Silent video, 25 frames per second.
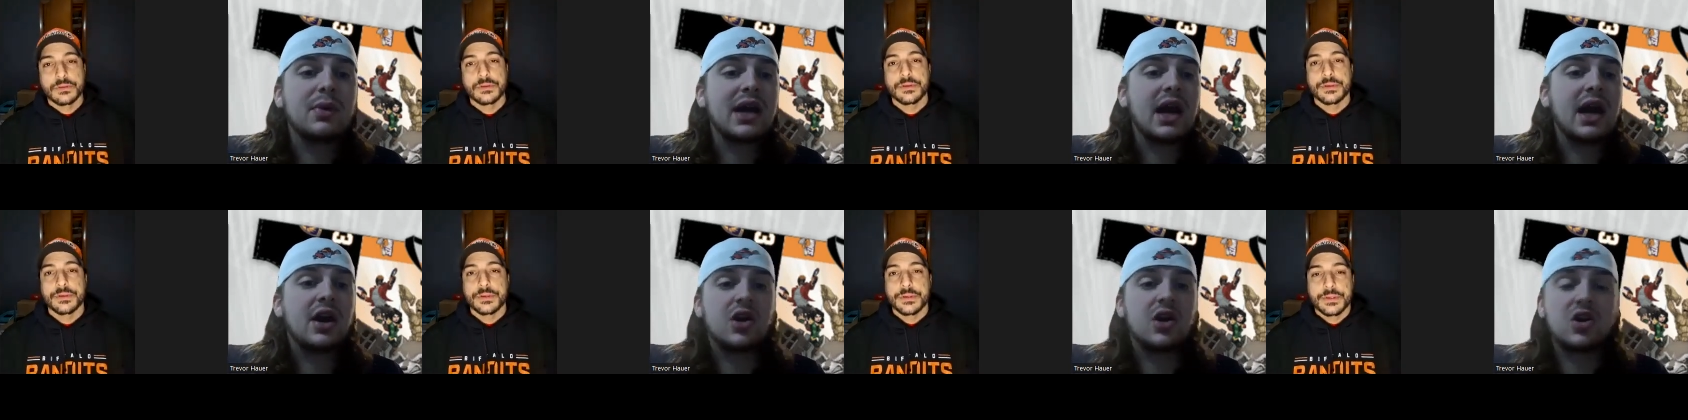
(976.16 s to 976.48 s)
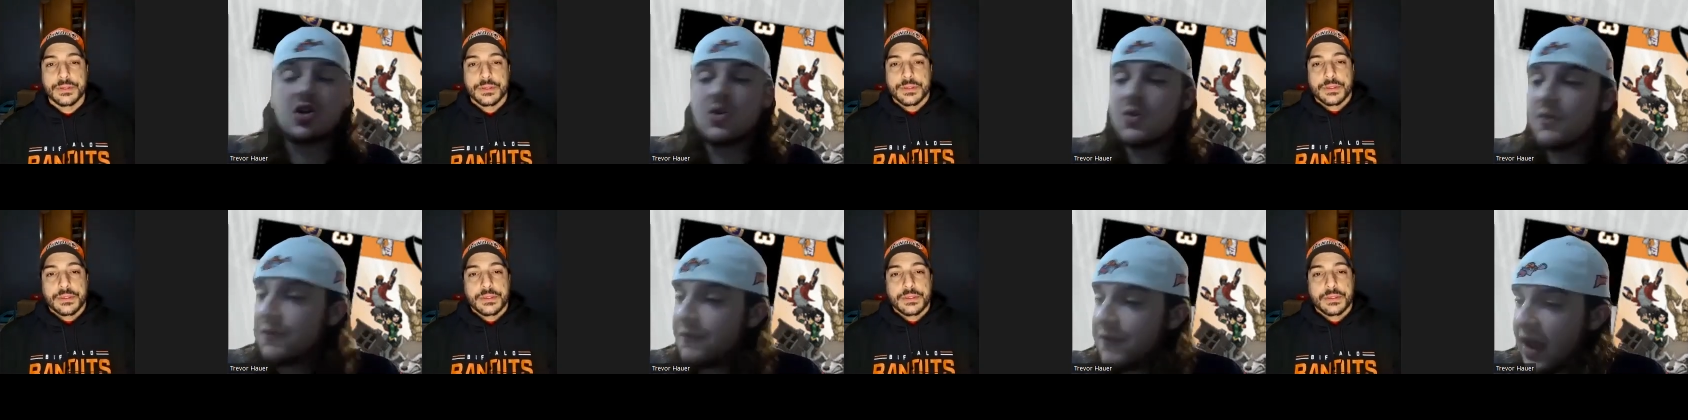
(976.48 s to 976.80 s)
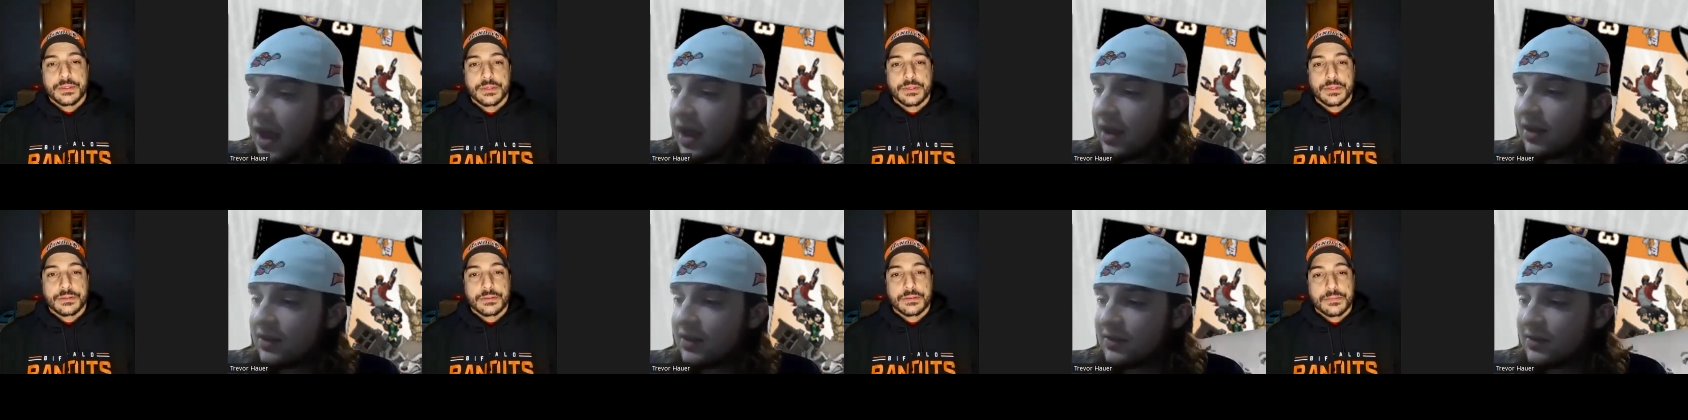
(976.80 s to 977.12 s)
Speaker 1: We got a new
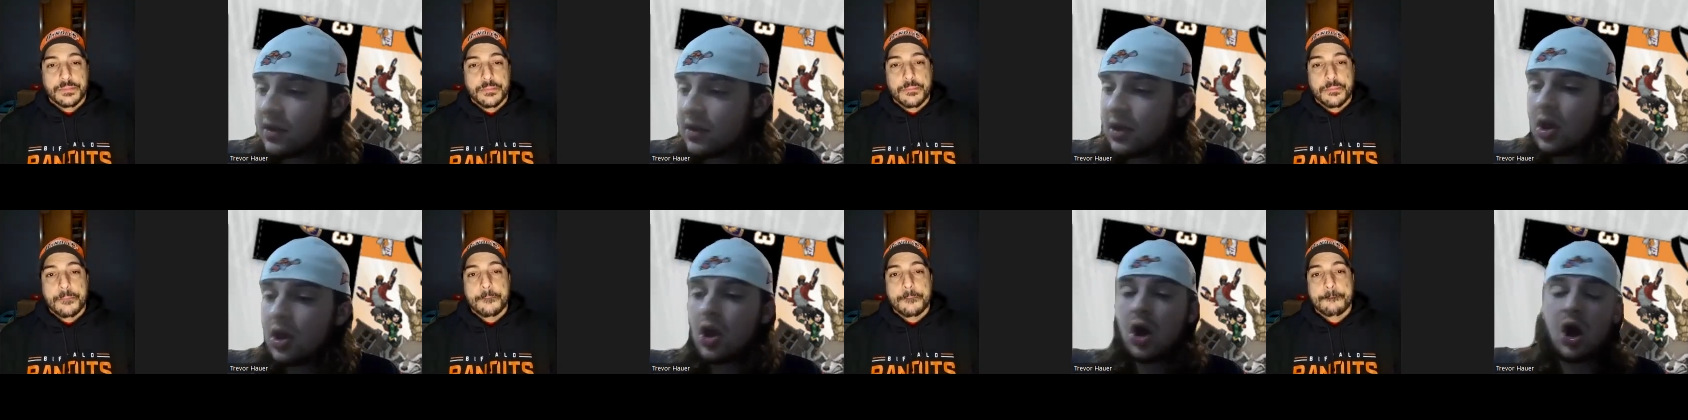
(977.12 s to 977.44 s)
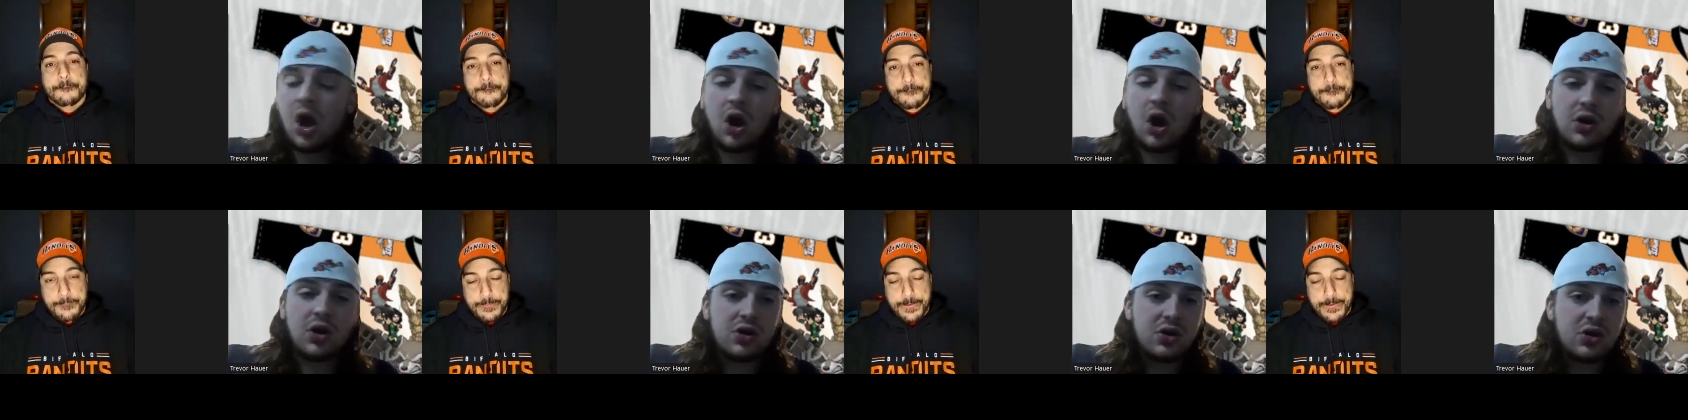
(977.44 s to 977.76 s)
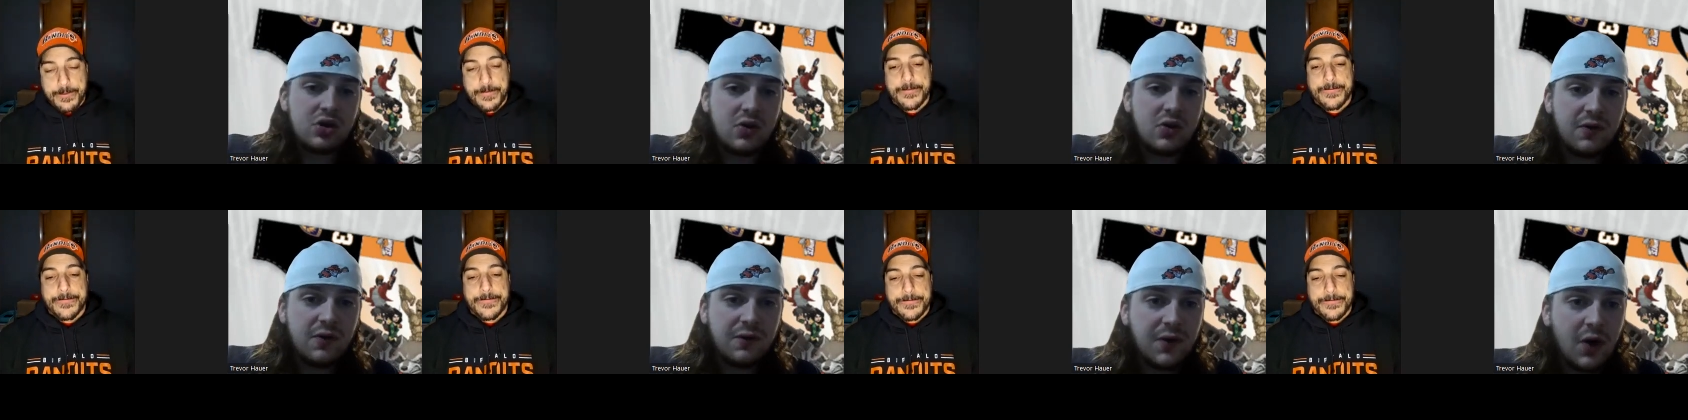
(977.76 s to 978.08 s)
face, a
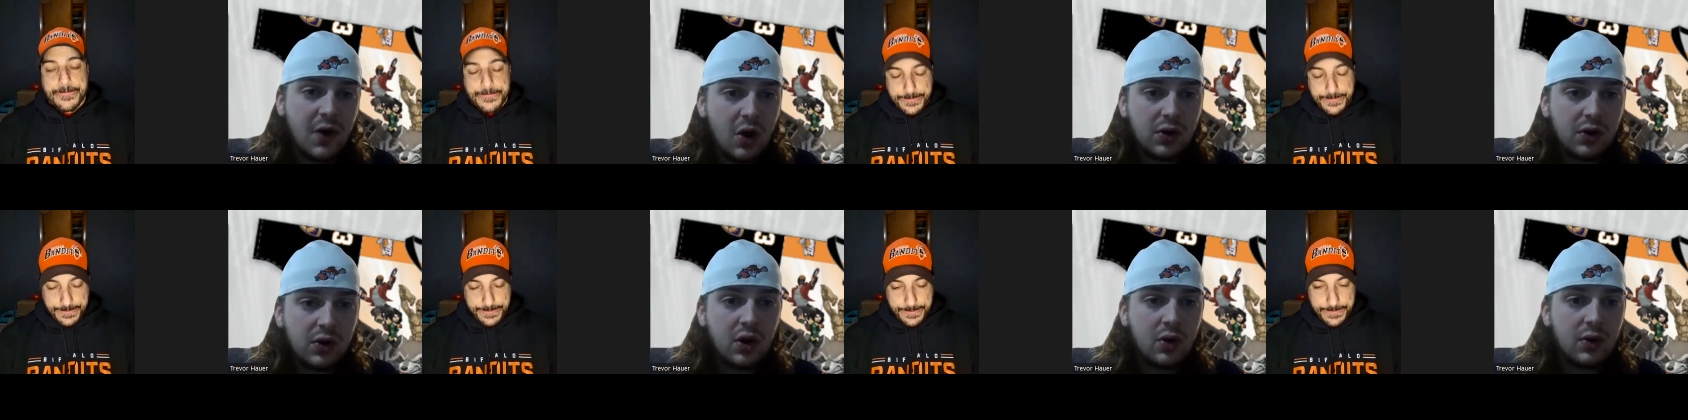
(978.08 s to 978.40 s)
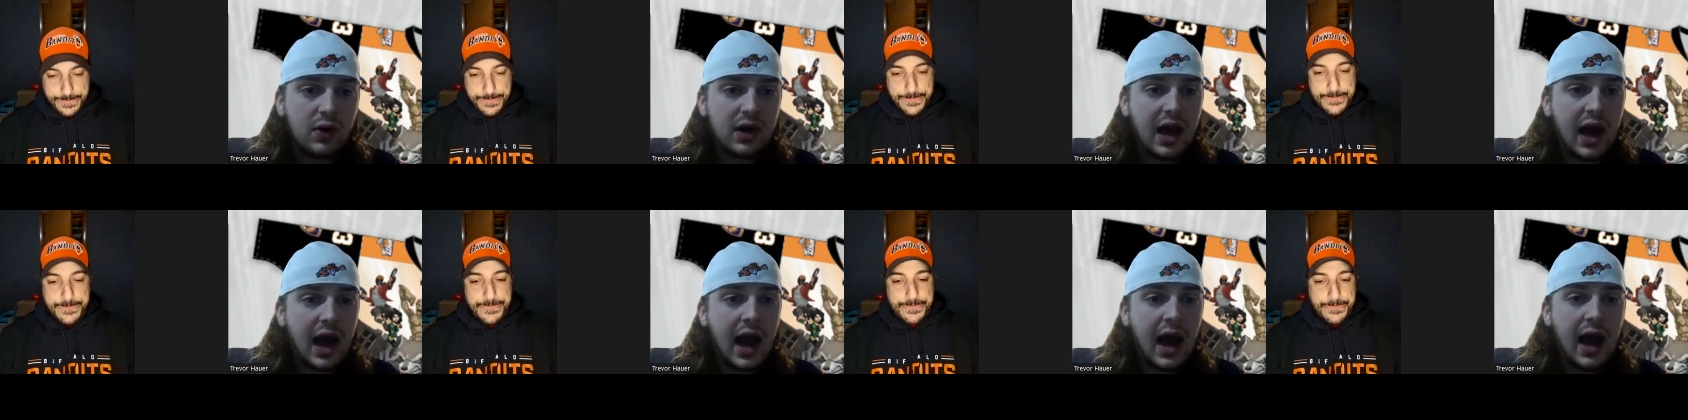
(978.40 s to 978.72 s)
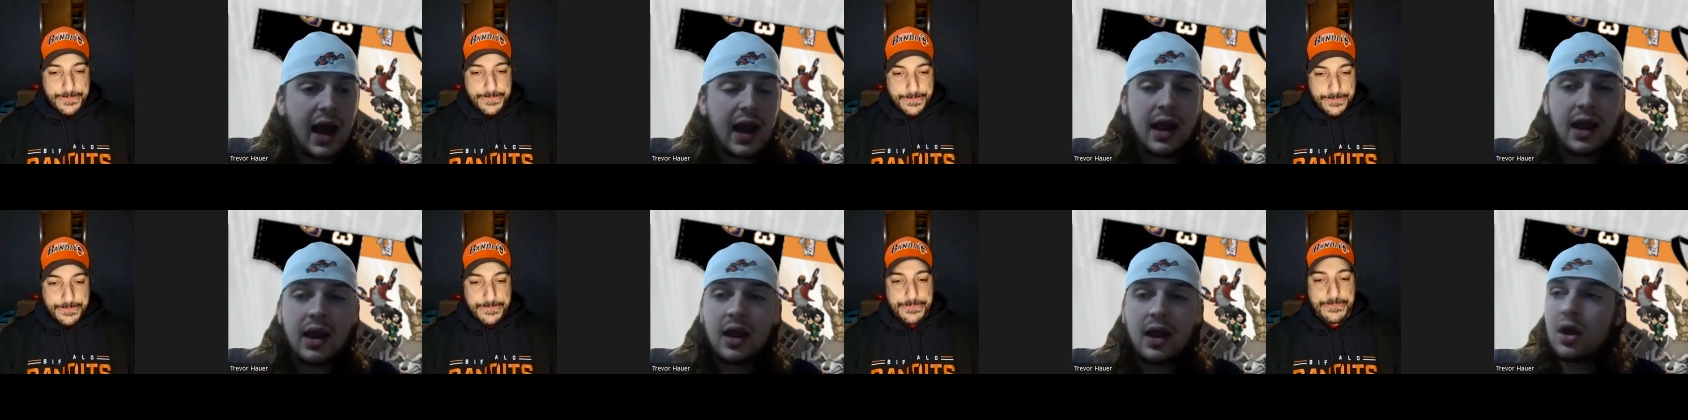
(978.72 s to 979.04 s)
new mm-hmm. Fogo
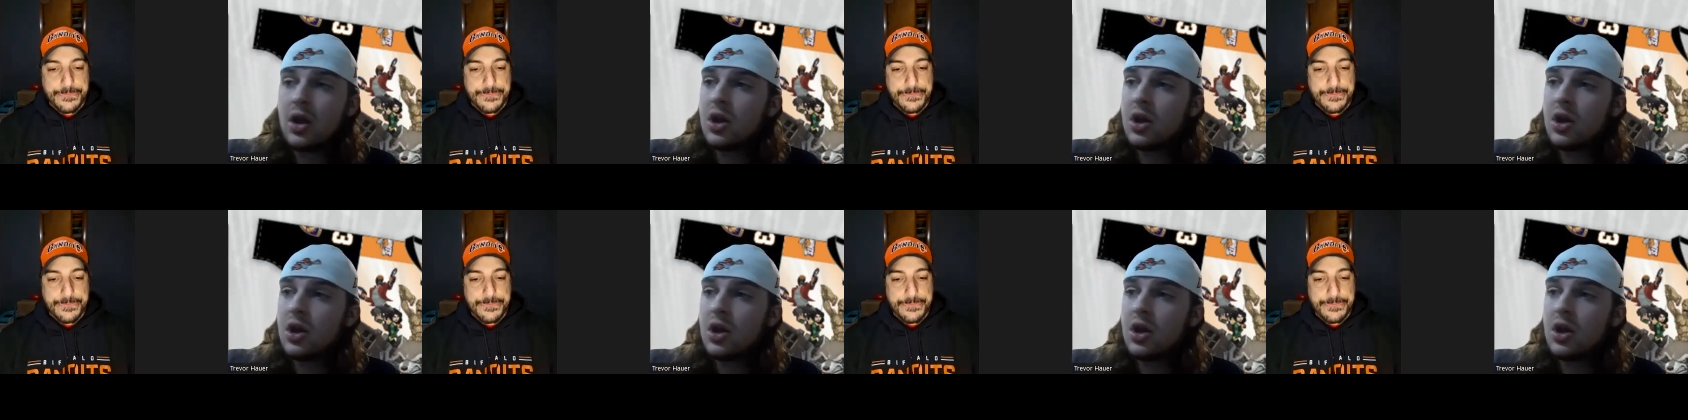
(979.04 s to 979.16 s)
guy,